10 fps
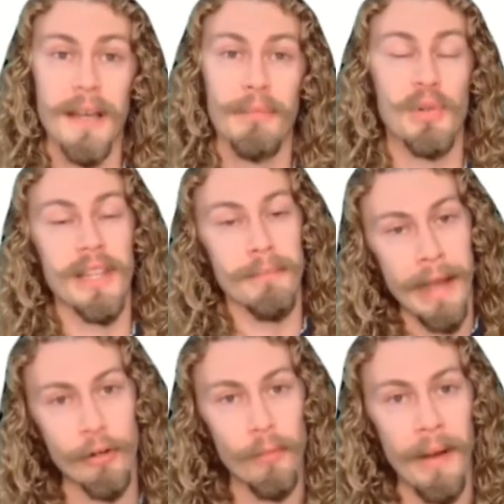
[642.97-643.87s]
between the
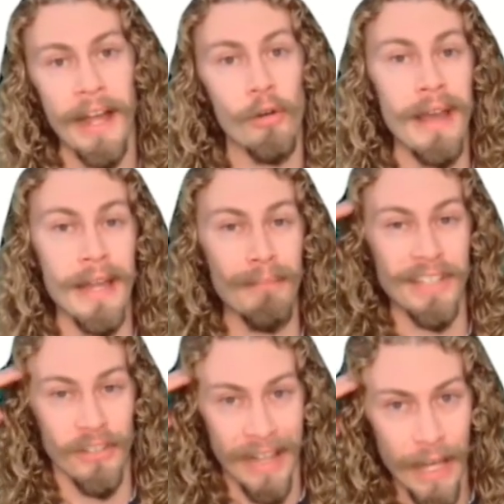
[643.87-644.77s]
microbiome and
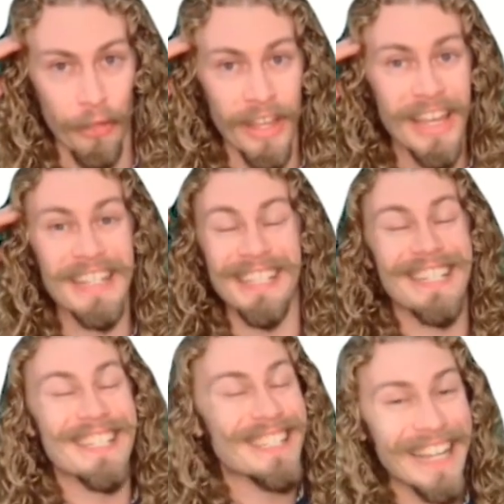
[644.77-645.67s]
mental health is
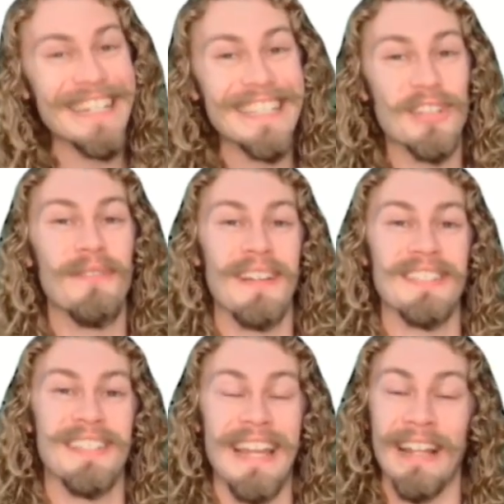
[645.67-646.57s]
exciting to
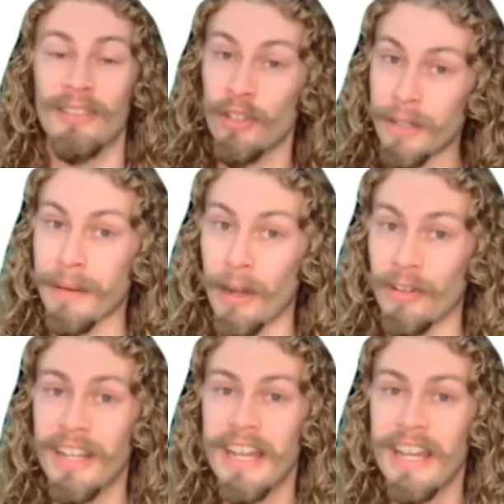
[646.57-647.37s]
investigate and learn about,